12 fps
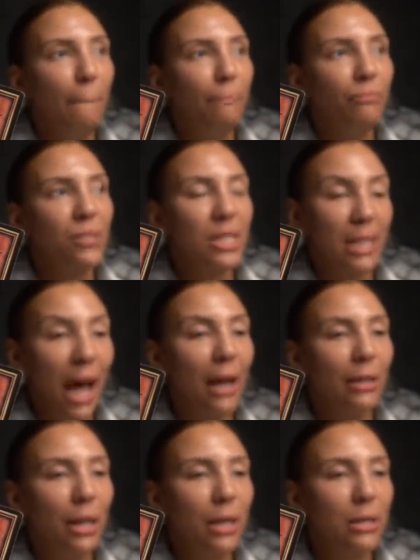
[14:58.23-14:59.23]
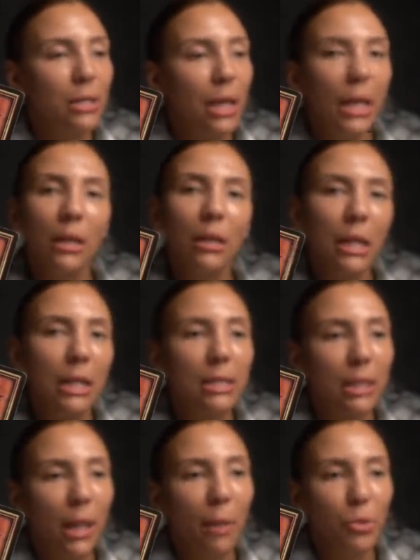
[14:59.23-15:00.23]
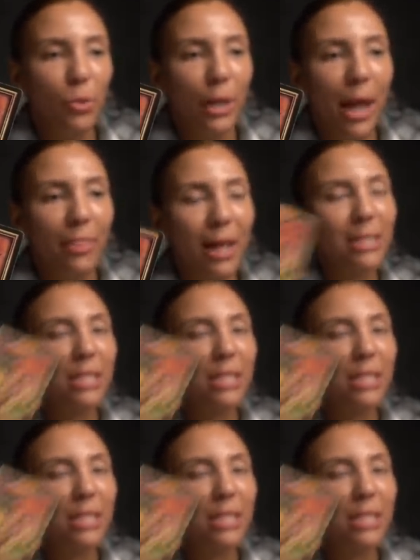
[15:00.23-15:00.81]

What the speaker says: sadness, it needs to come to an end. That's